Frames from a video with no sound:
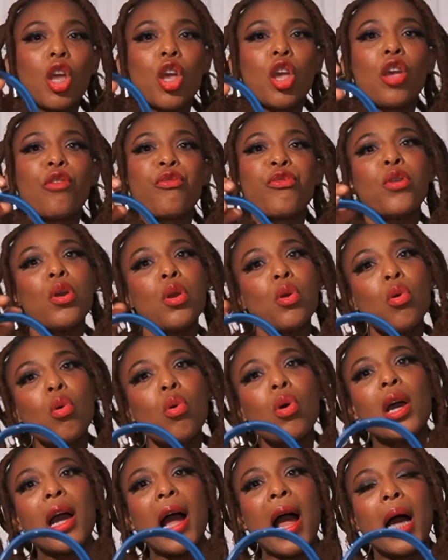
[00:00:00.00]
If you
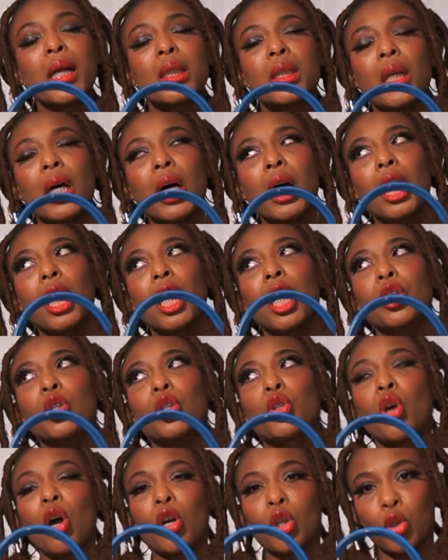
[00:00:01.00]
look at a
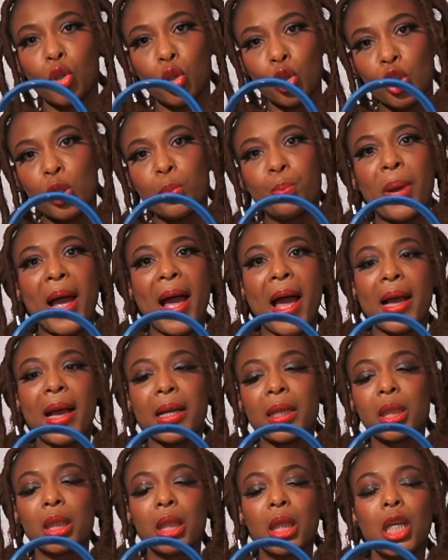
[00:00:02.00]
doctor's
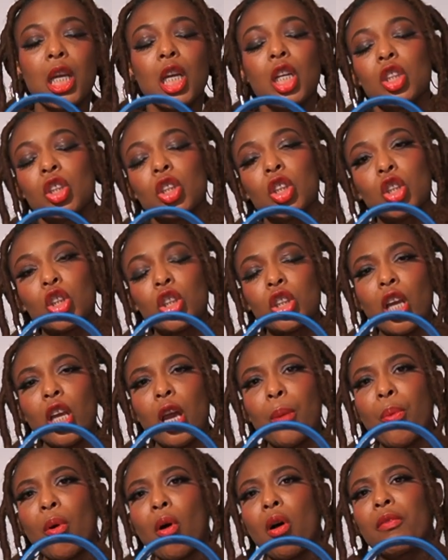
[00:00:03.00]
bag, the
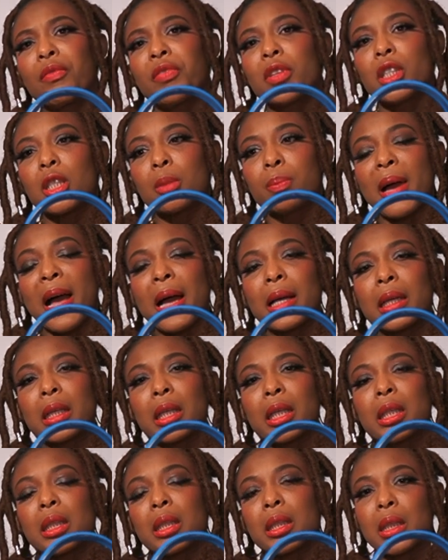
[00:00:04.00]
shape of this bag
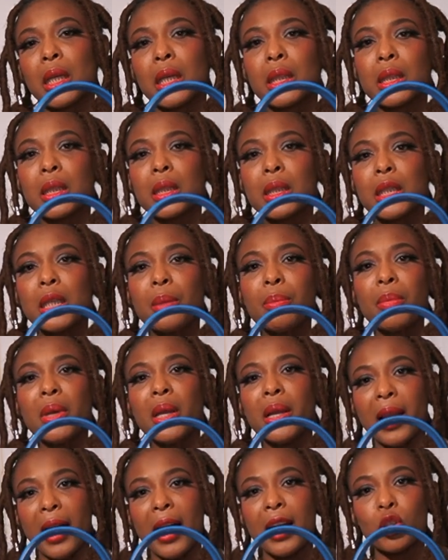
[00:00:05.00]
is
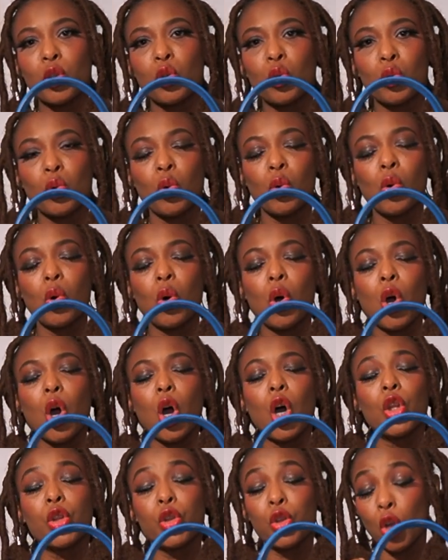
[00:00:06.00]
similar to
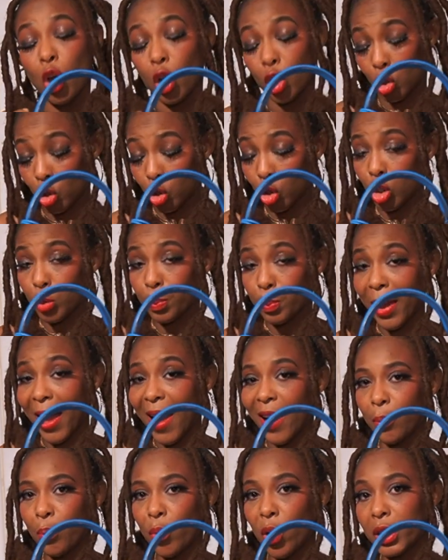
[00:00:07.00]
a doctor's
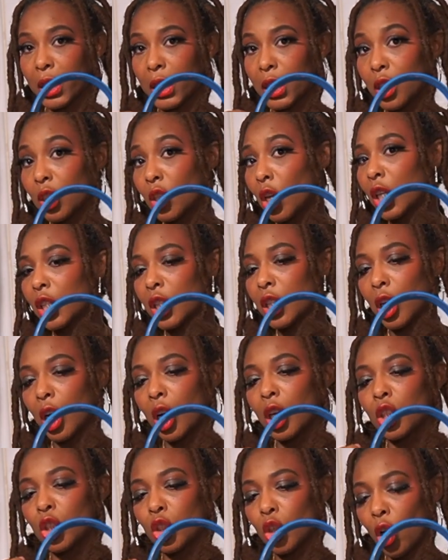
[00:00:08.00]
bag, but it's not
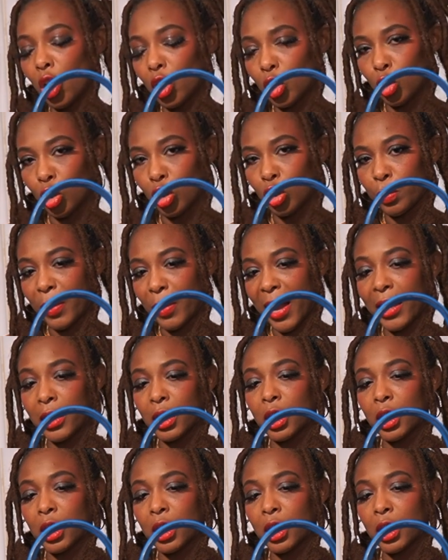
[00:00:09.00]
a doctor's bag.